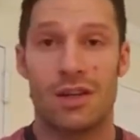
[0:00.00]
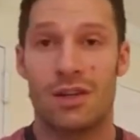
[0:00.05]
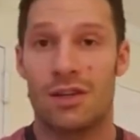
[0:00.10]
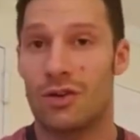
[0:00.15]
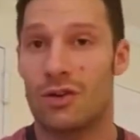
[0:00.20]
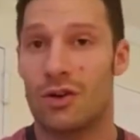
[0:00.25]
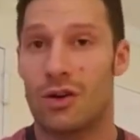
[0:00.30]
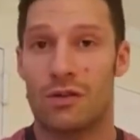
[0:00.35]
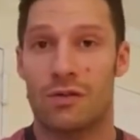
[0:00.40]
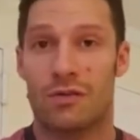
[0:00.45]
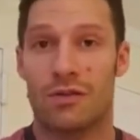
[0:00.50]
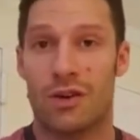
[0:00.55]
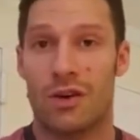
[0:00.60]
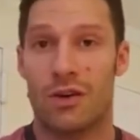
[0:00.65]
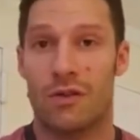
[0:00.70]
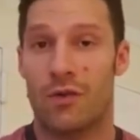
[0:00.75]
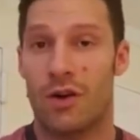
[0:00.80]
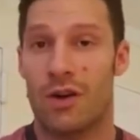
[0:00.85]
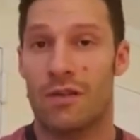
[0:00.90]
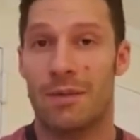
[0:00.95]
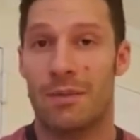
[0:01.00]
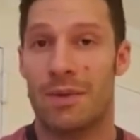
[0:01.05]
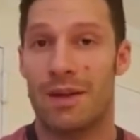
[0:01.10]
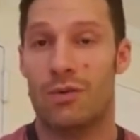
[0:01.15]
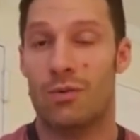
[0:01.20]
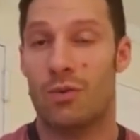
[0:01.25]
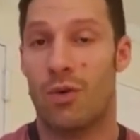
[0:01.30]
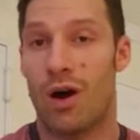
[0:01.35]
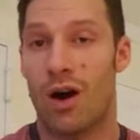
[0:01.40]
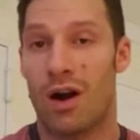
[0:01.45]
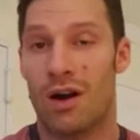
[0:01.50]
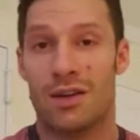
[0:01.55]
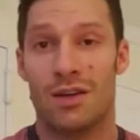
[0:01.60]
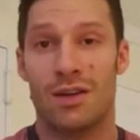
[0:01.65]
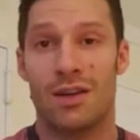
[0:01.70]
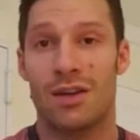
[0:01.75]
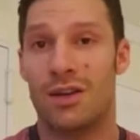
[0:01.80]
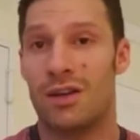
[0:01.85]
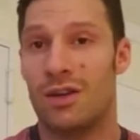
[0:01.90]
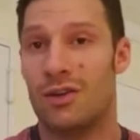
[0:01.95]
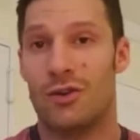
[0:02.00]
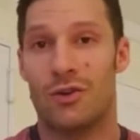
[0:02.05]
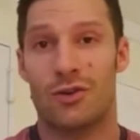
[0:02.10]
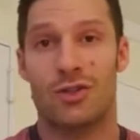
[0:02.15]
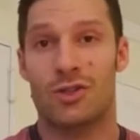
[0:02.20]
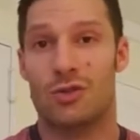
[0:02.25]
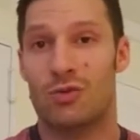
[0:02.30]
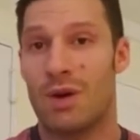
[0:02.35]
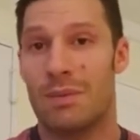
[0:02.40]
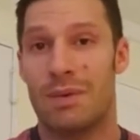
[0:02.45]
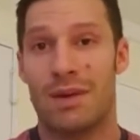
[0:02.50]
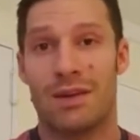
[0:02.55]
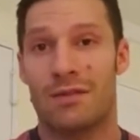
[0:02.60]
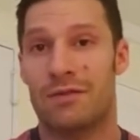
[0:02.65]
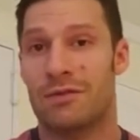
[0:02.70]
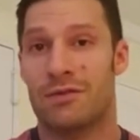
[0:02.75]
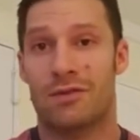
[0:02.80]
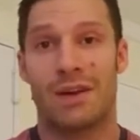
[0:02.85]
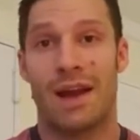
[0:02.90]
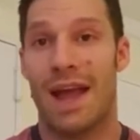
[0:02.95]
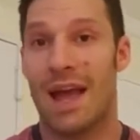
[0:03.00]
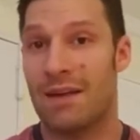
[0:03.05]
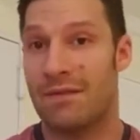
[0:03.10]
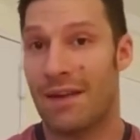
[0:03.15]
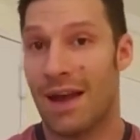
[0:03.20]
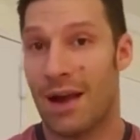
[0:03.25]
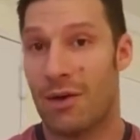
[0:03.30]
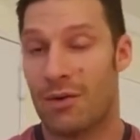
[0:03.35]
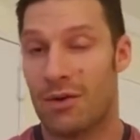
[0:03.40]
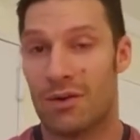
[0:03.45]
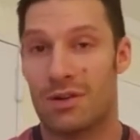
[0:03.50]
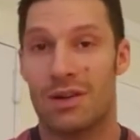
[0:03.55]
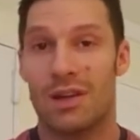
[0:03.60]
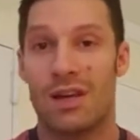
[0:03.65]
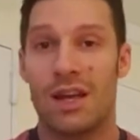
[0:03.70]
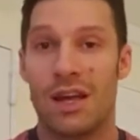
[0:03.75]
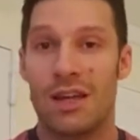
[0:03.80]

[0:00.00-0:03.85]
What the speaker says: You're going for a 45-minute walk. You're swimming for a half hour.